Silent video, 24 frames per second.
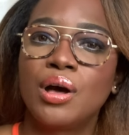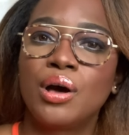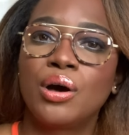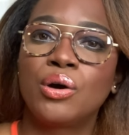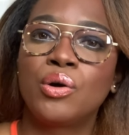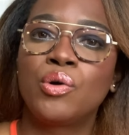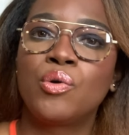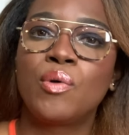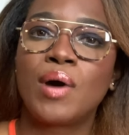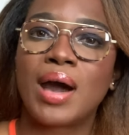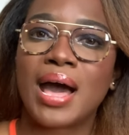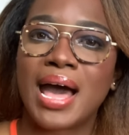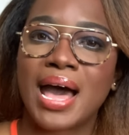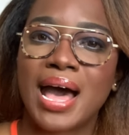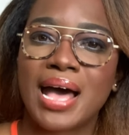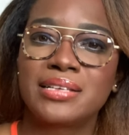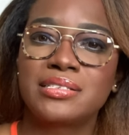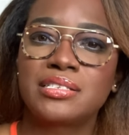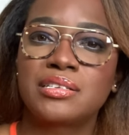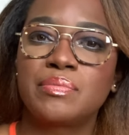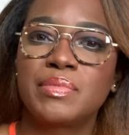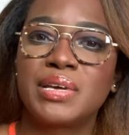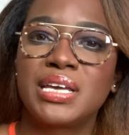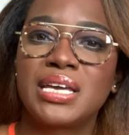who
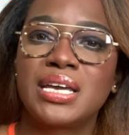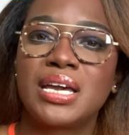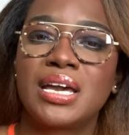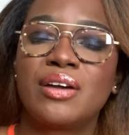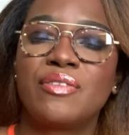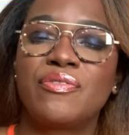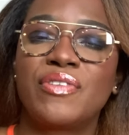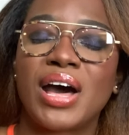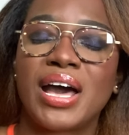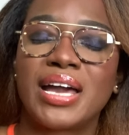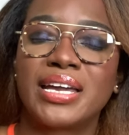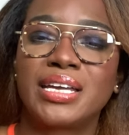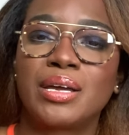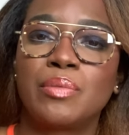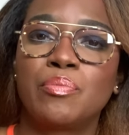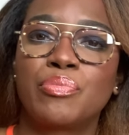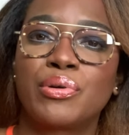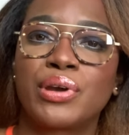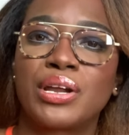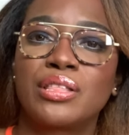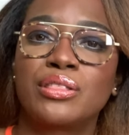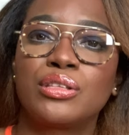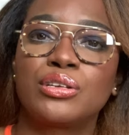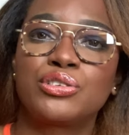asked me if I can
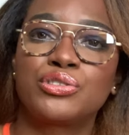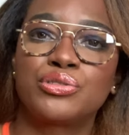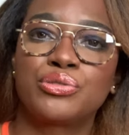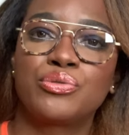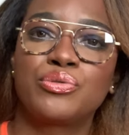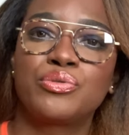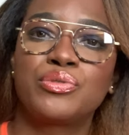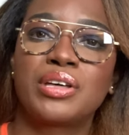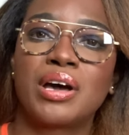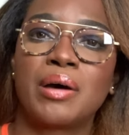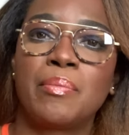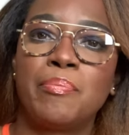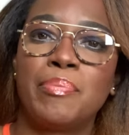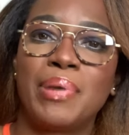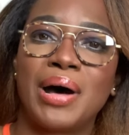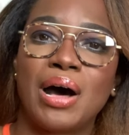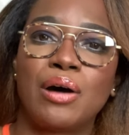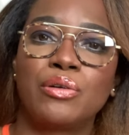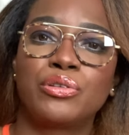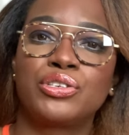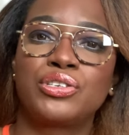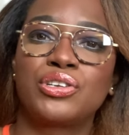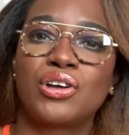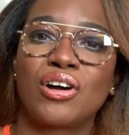bring the truth
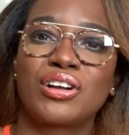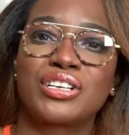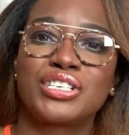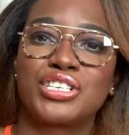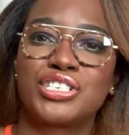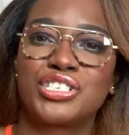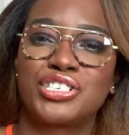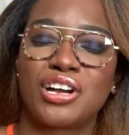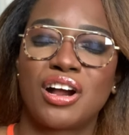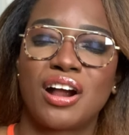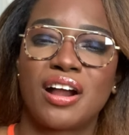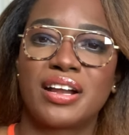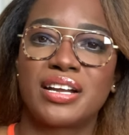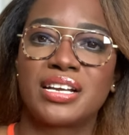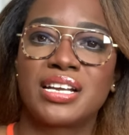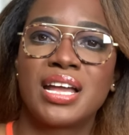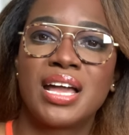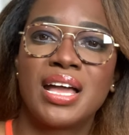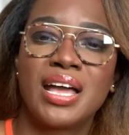about Doctor Jart+.